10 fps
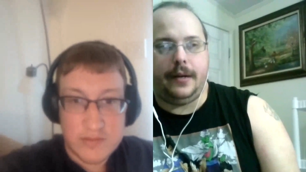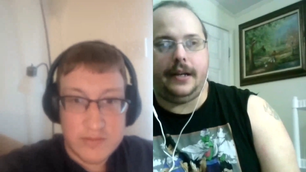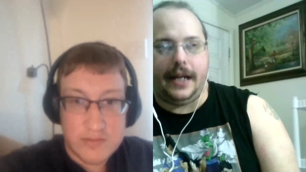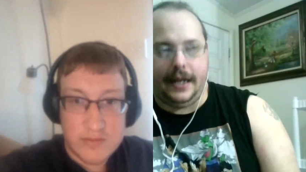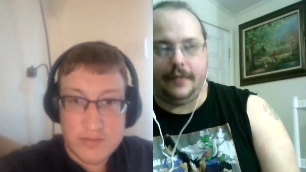Speaker 1: and one in
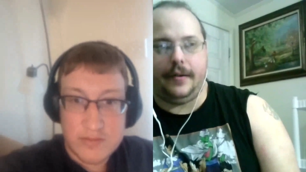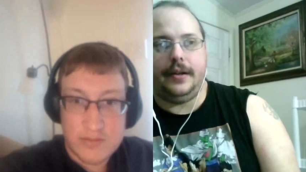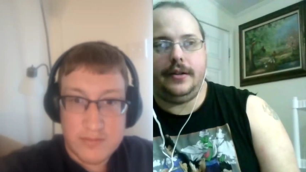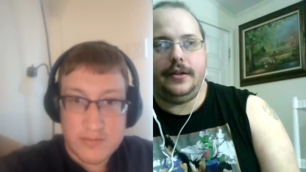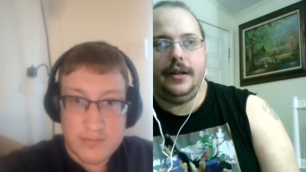
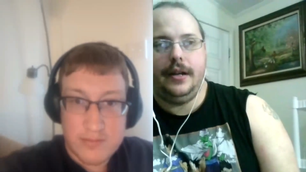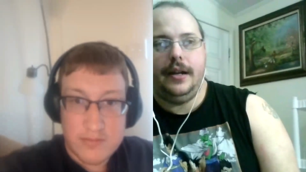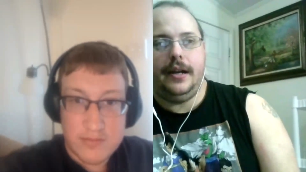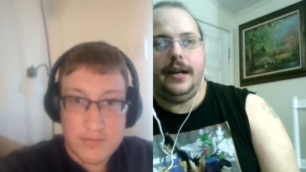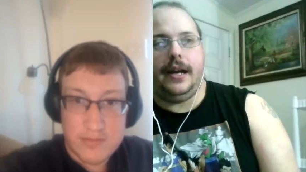Anchorage,
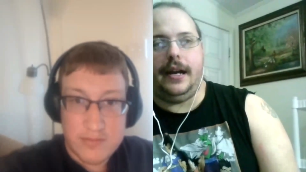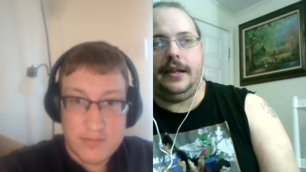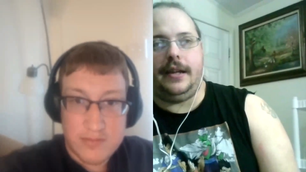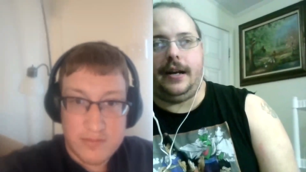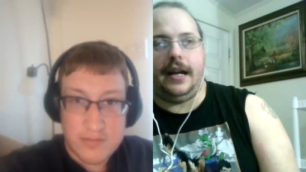and
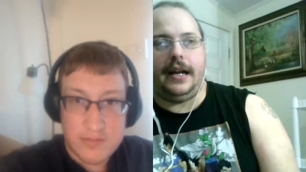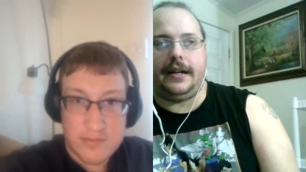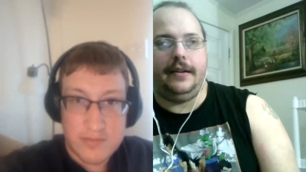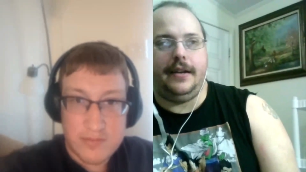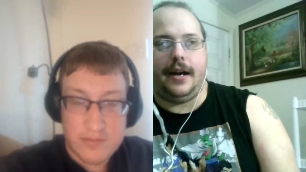they're
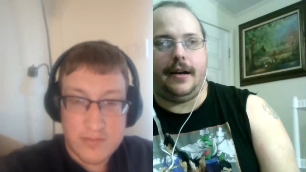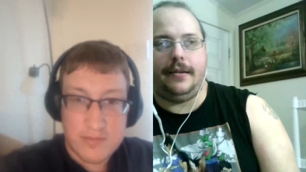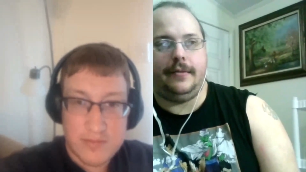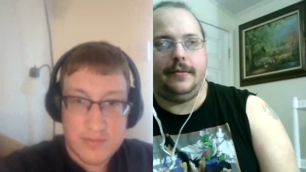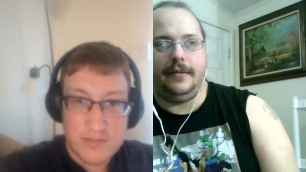like,
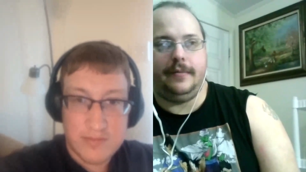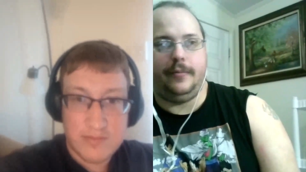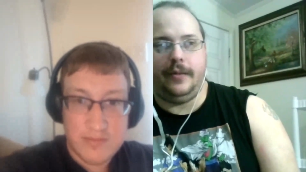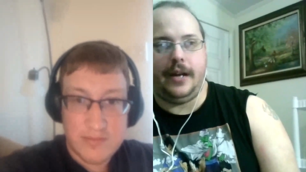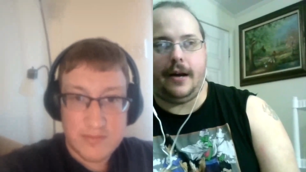"No,
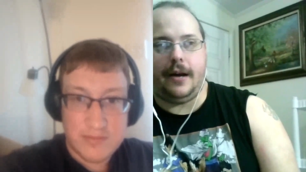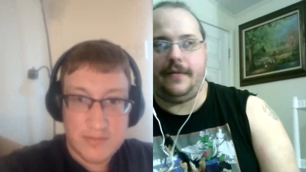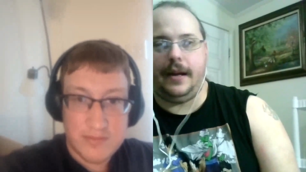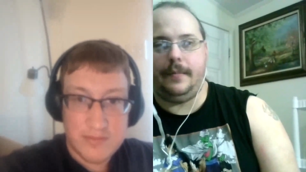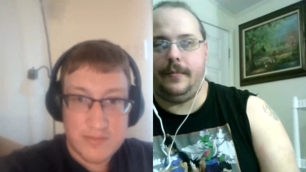no,
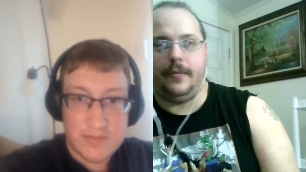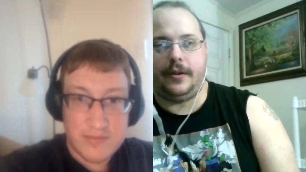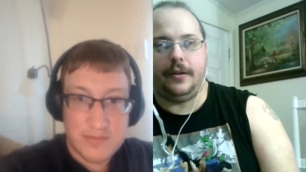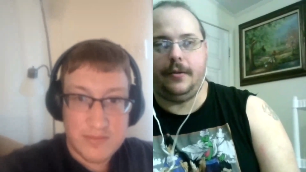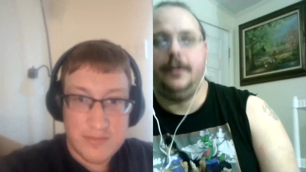fam, we're
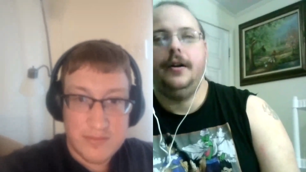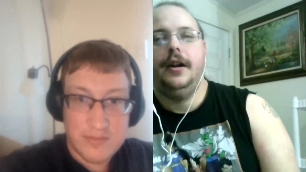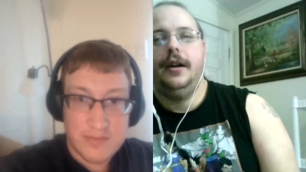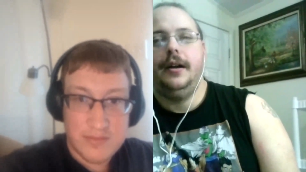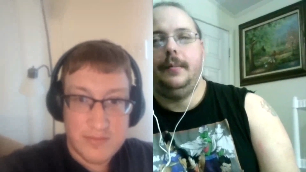cool."
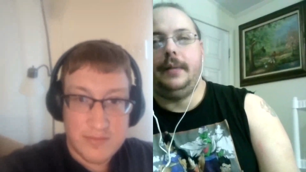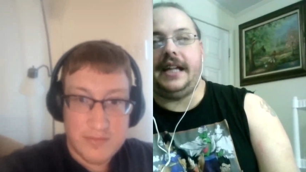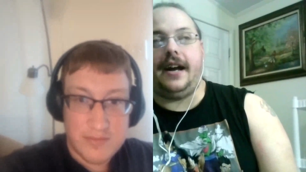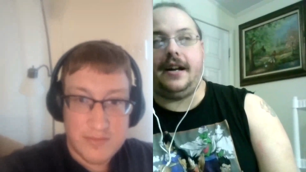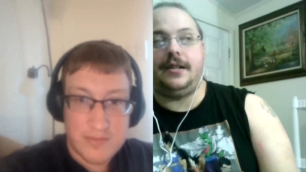But
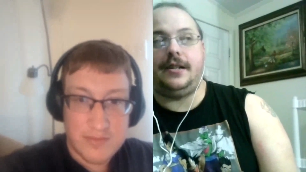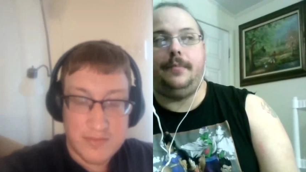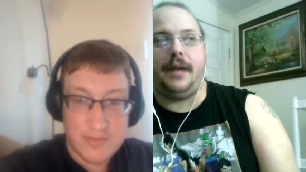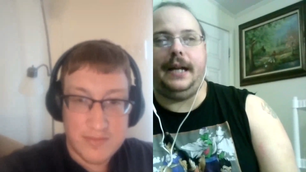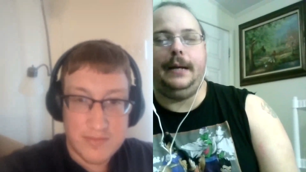they also
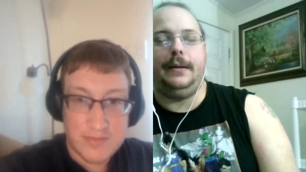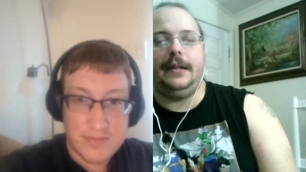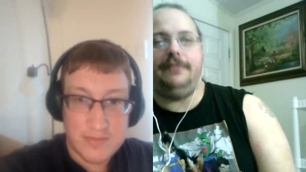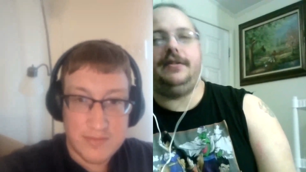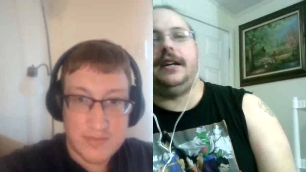pay you to
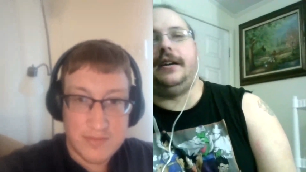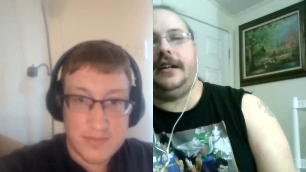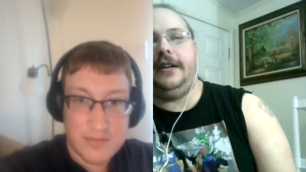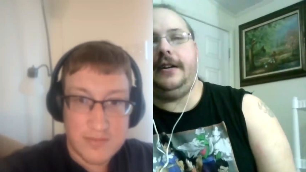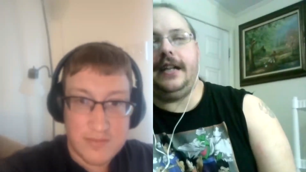live there. Do
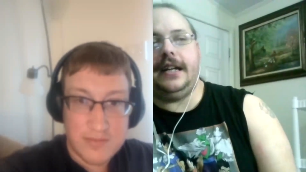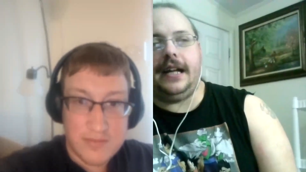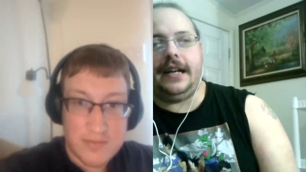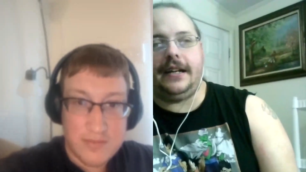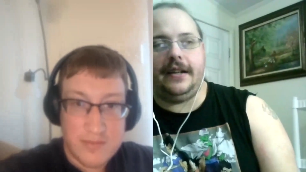You get
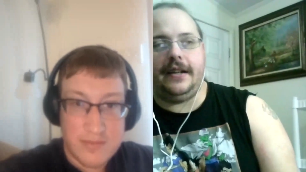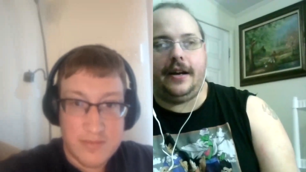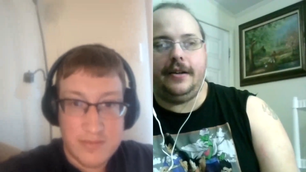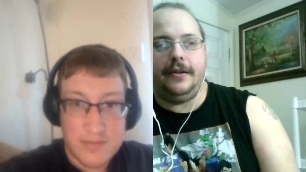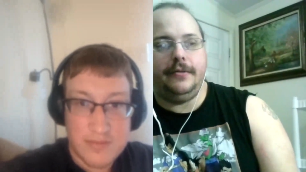like
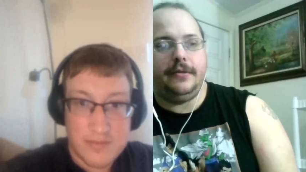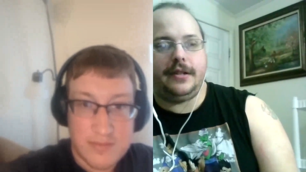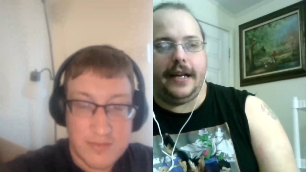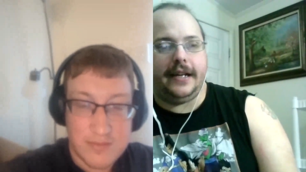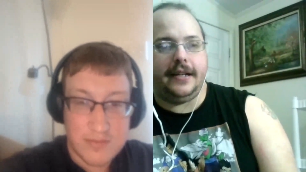all those
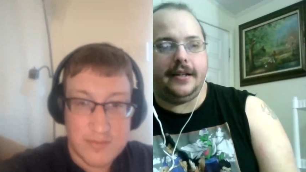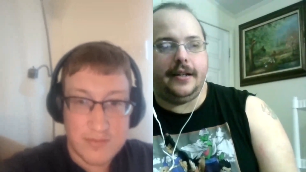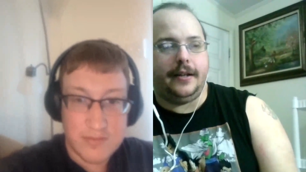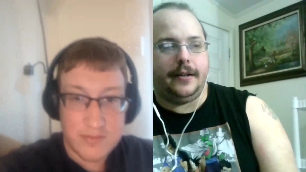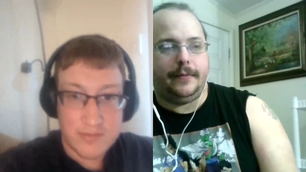like.
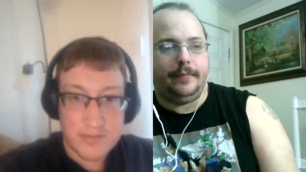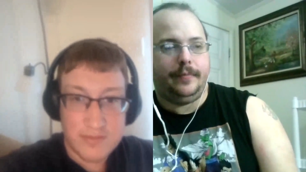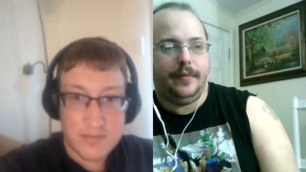Uh,